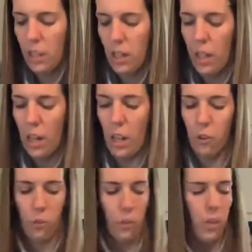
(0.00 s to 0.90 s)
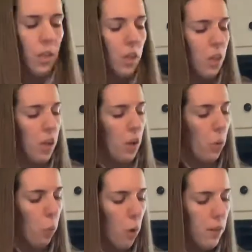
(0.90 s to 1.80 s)
and I also need
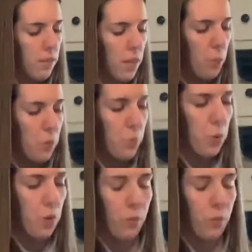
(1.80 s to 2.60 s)
1 tablespoon of